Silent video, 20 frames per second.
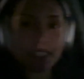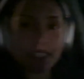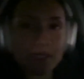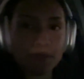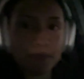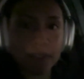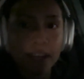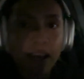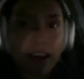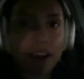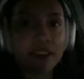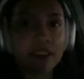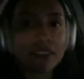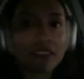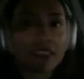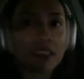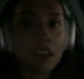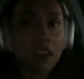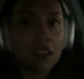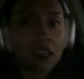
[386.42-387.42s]
some gas,
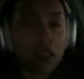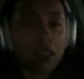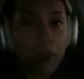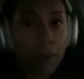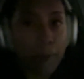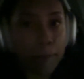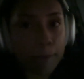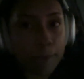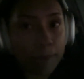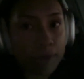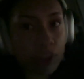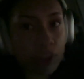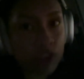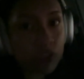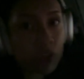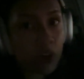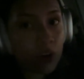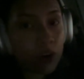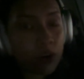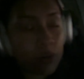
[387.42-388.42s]

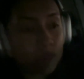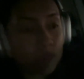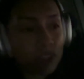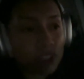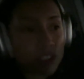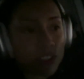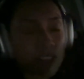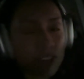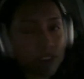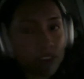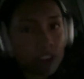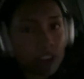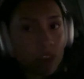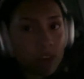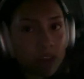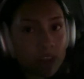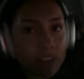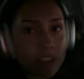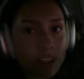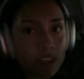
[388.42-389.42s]
so I'm gonna do that really
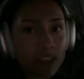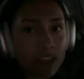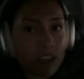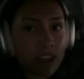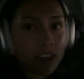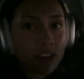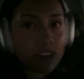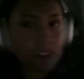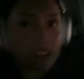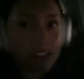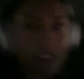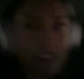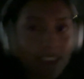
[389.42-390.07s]
quickly, and